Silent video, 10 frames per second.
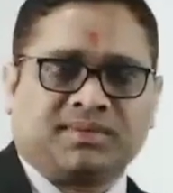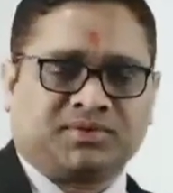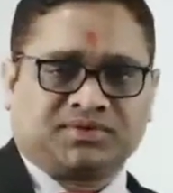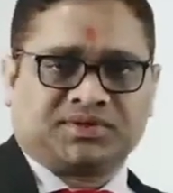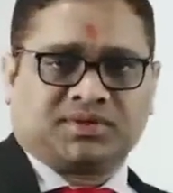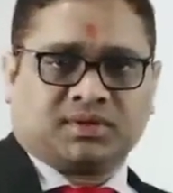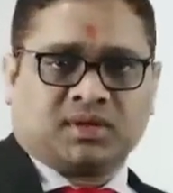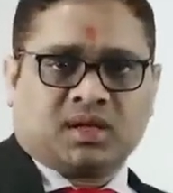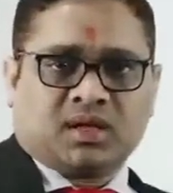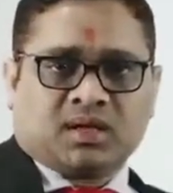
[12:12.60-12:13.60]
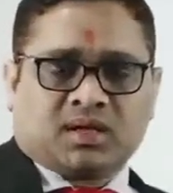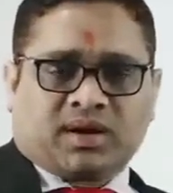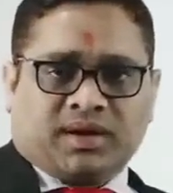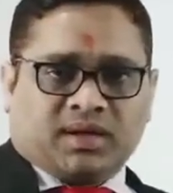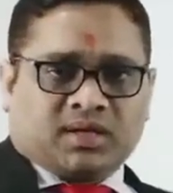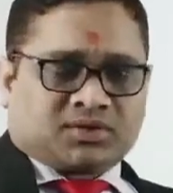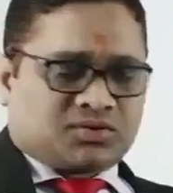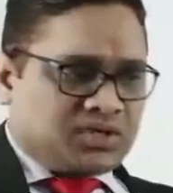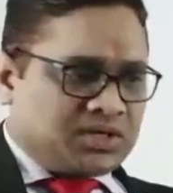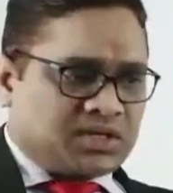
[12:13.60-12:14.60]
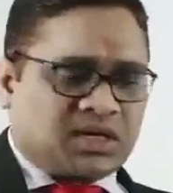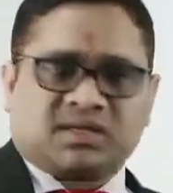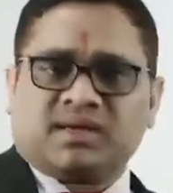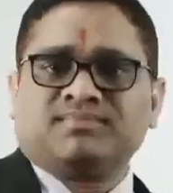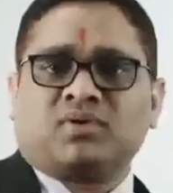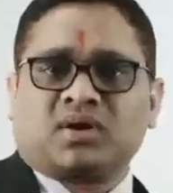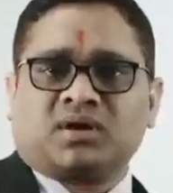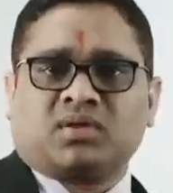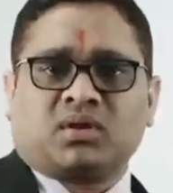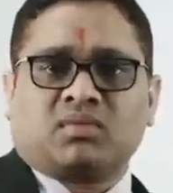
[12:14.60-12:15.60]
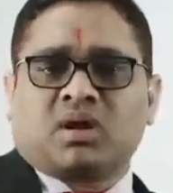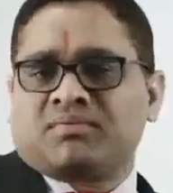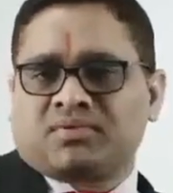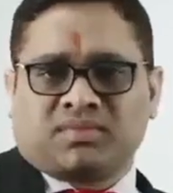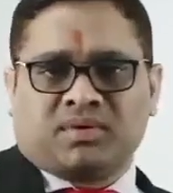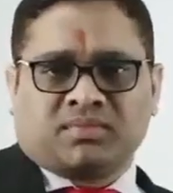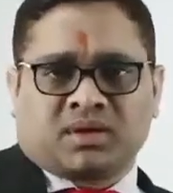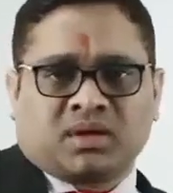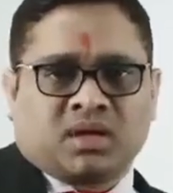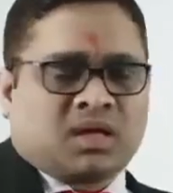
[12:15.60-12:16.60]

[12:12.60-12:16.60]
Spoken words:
deposition, right? So these are the important thing we have to remember.